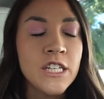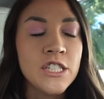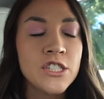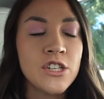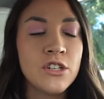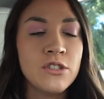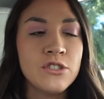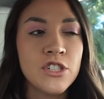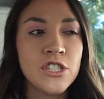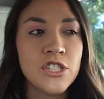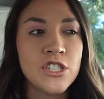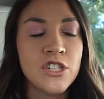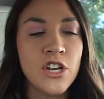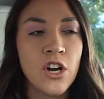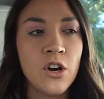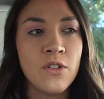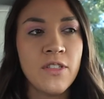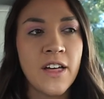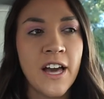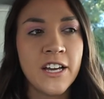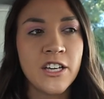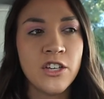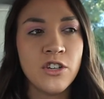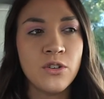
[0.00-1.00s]
So just
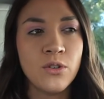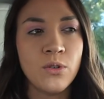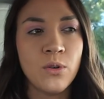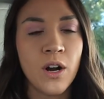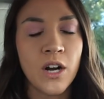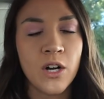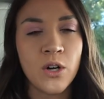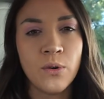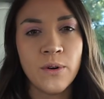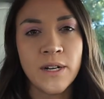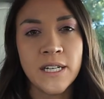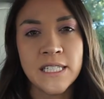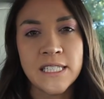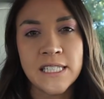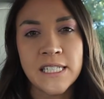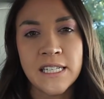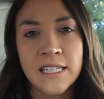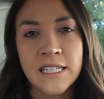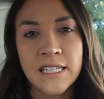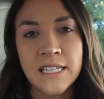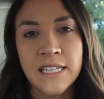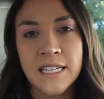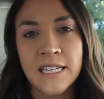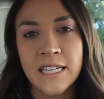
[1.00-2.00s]
know that you are going
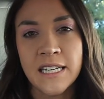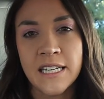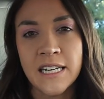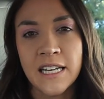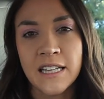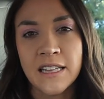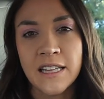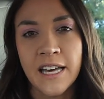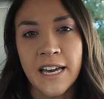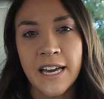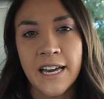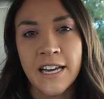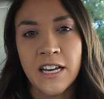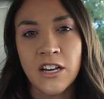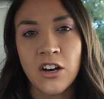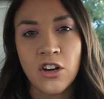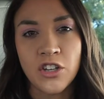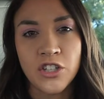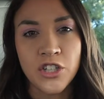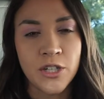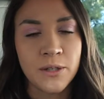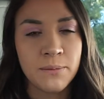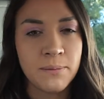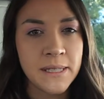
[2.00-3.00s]
to need like
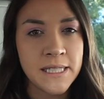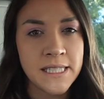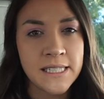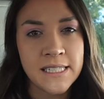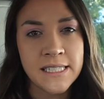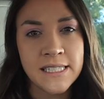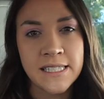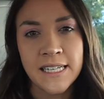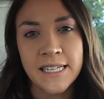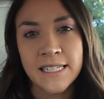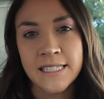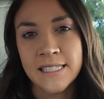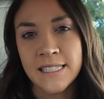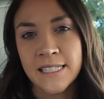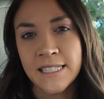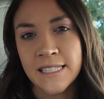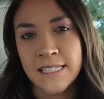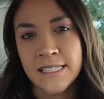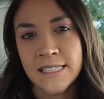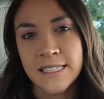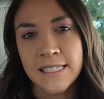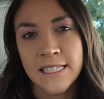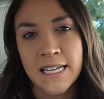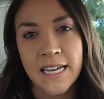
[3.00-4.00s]
your business
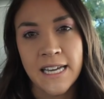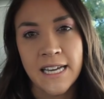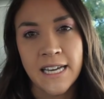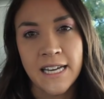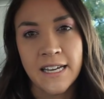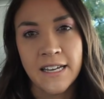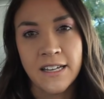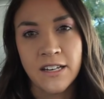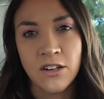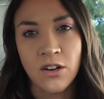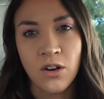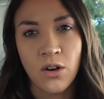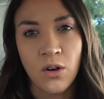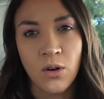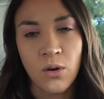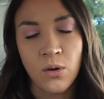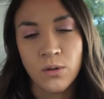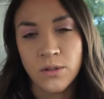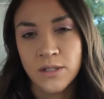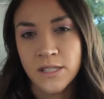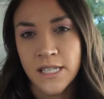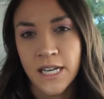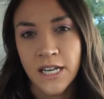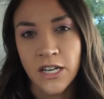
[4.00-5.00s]
license and a
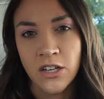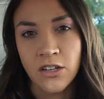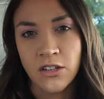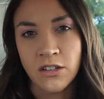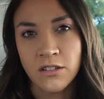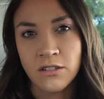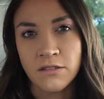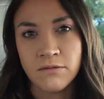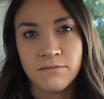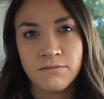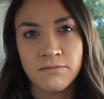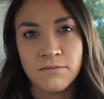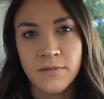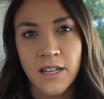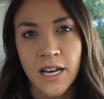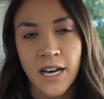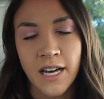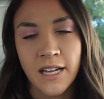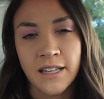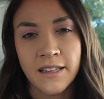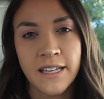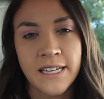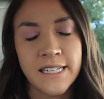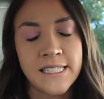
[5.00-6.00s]
wholesale
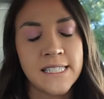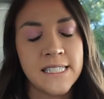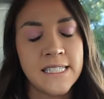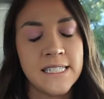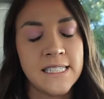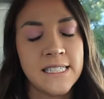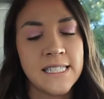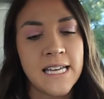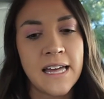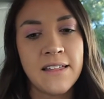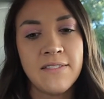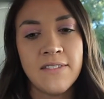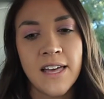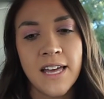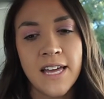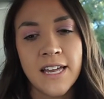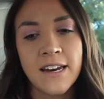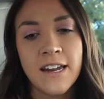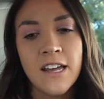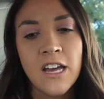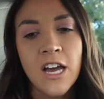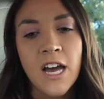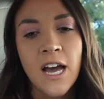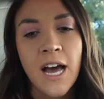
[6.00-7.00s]
uh, license. And
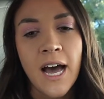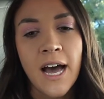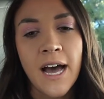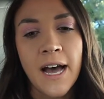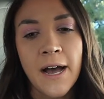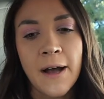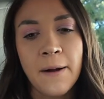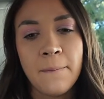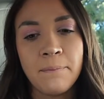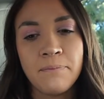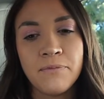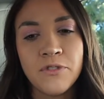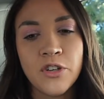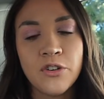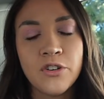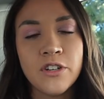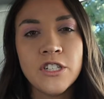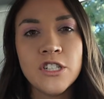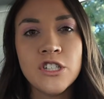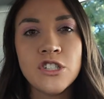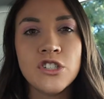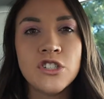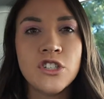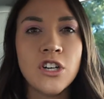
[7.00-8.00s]
then um, you
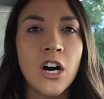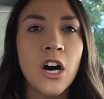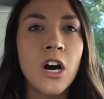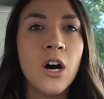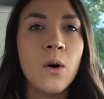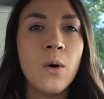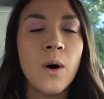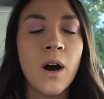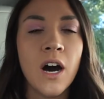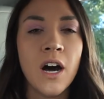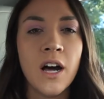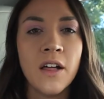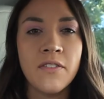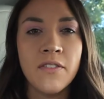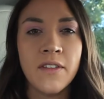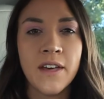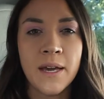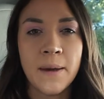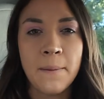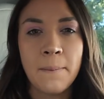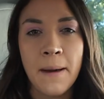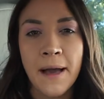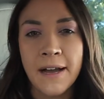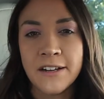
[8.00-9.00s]
could just go on
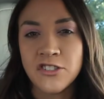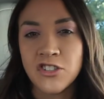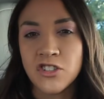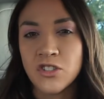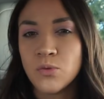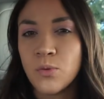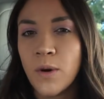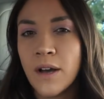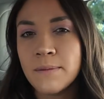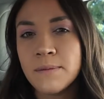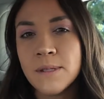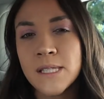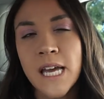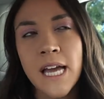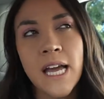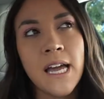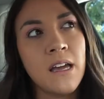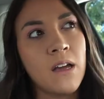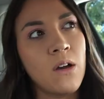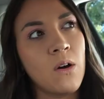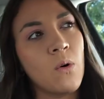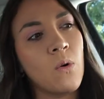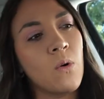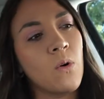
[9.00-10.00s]
like Magic's
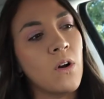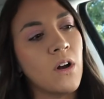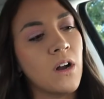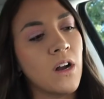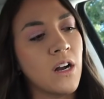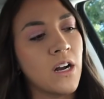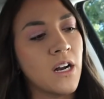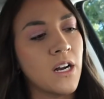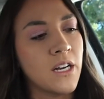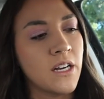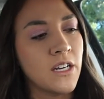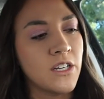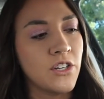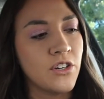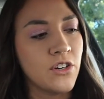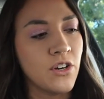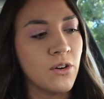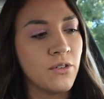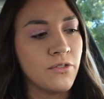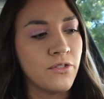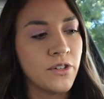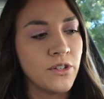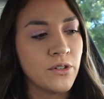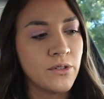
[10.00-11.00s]
website or, you
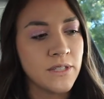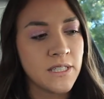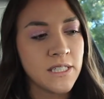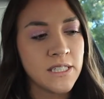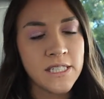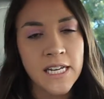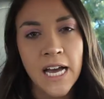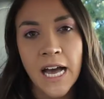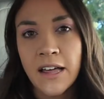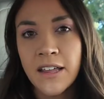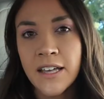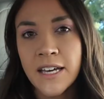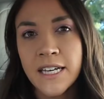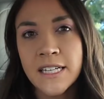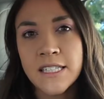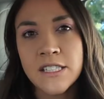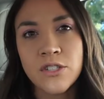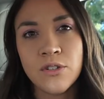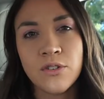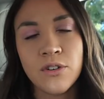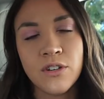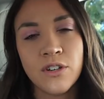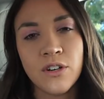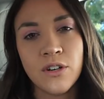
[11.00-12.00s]
know, if you're going to
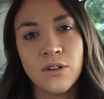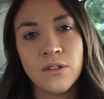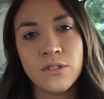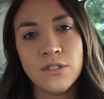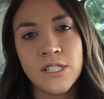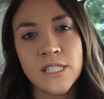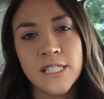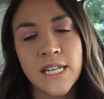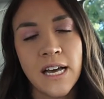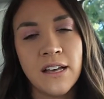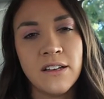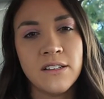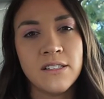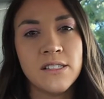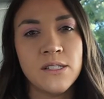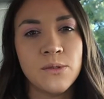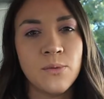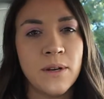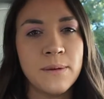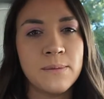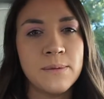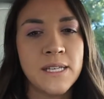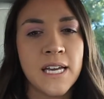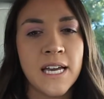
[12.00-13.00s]
Dallas, you can go to
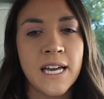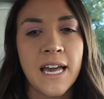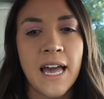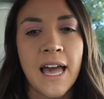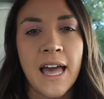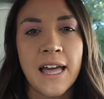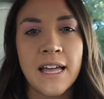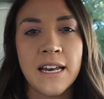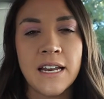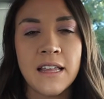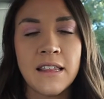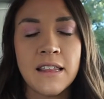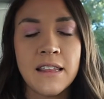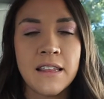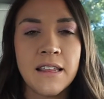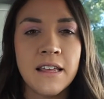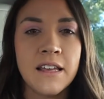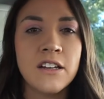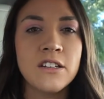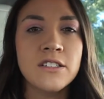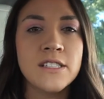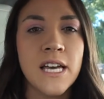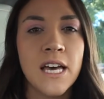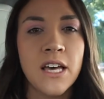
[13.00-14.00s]
Dallas's website and
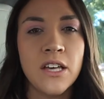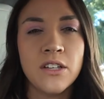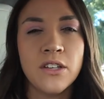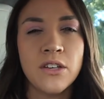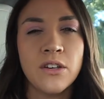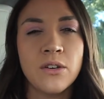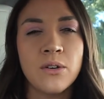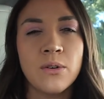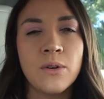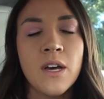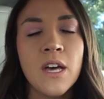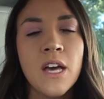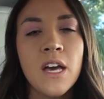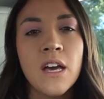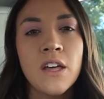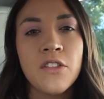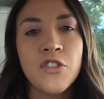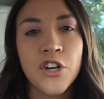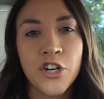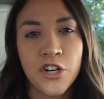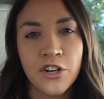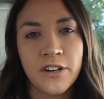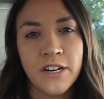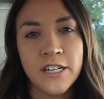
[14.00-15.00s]
it'll tell you
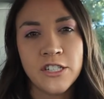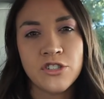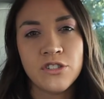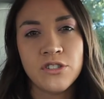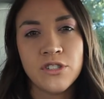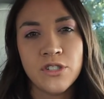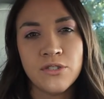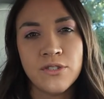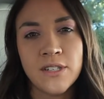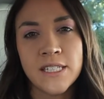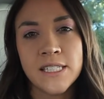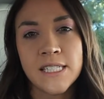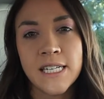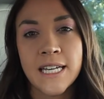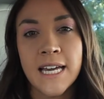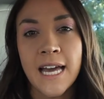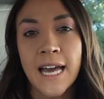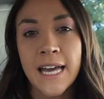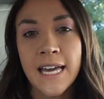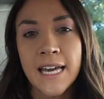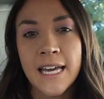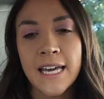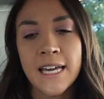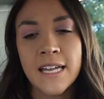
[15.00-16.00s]
the credentials you need to
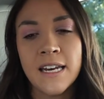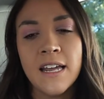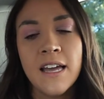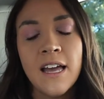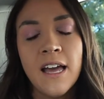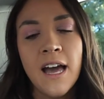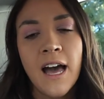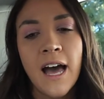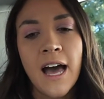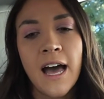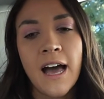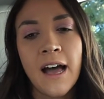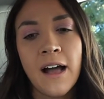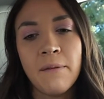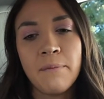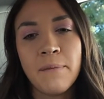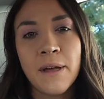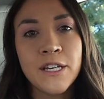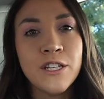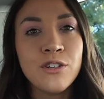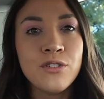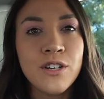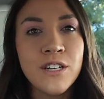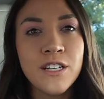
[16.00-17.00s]
get in. Um,
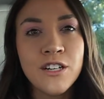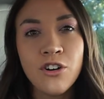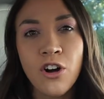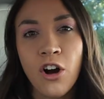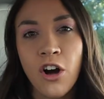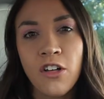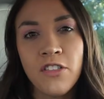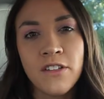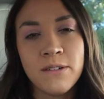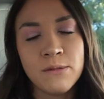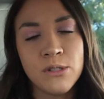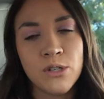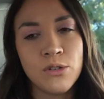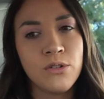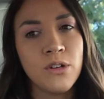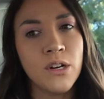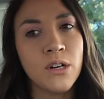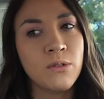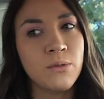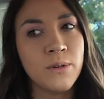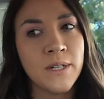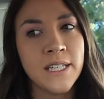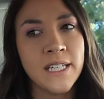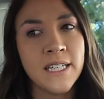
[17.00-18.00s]
and you could call them too.
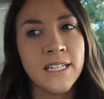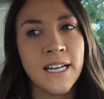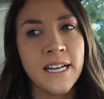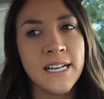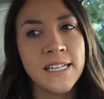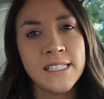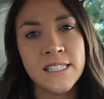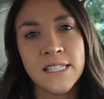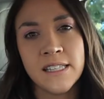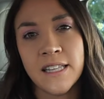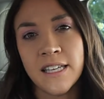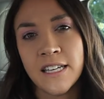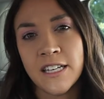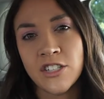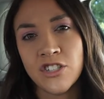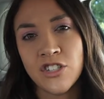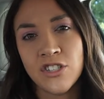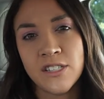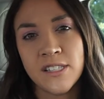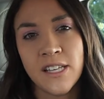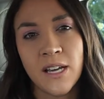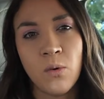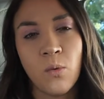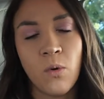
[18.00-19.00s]
They're really nice and they can
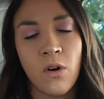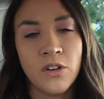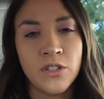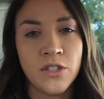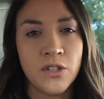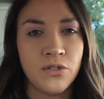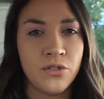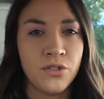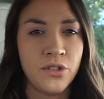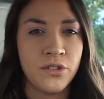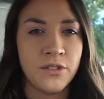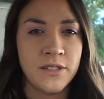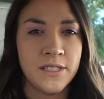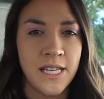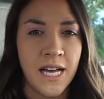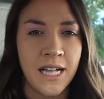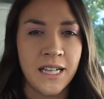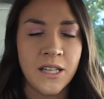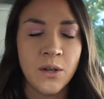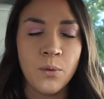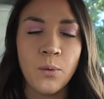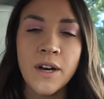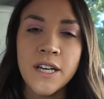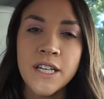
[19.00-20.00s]
just like walk you through
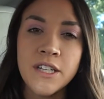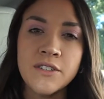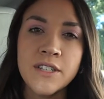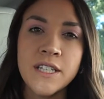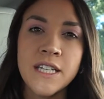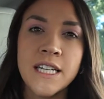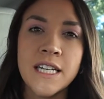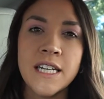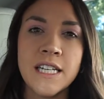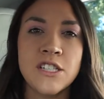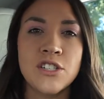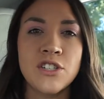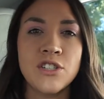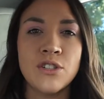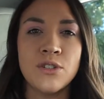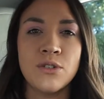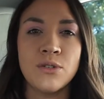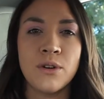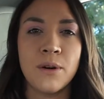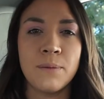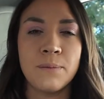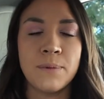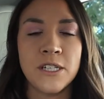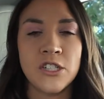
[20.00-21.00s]
exactly what you need
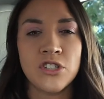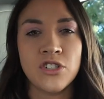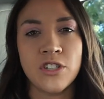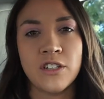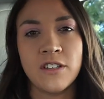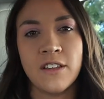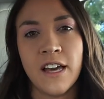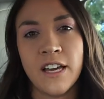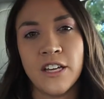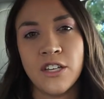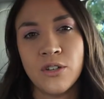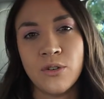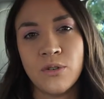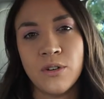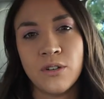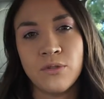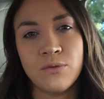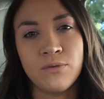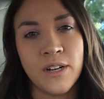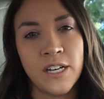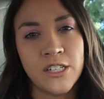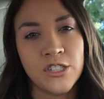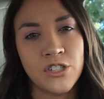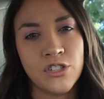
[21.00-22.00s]
to be sure that you
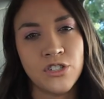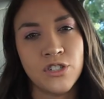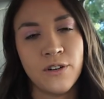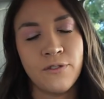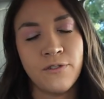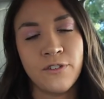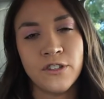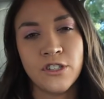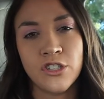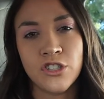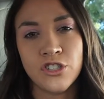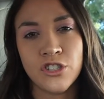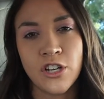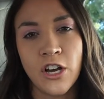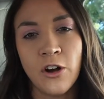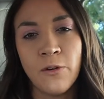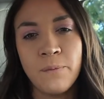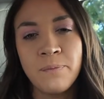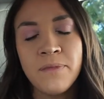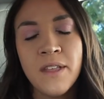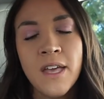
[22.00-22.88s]
can register for the show.